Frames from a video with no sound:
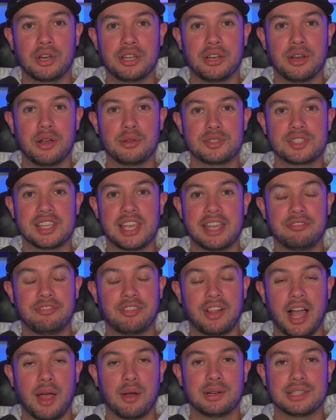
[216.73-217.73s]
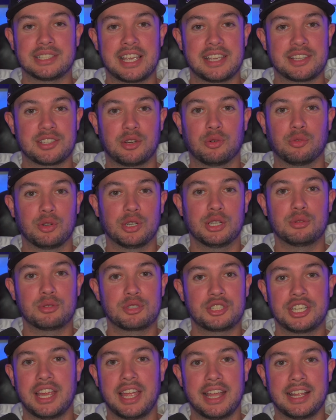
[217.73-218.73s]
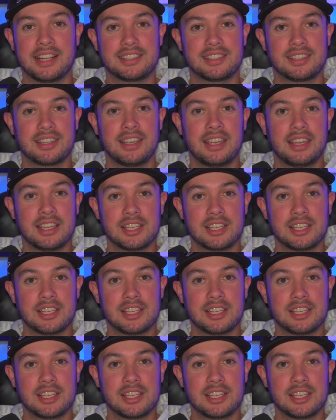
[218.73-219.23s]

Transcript: You know, Zay Flowers has a real chance,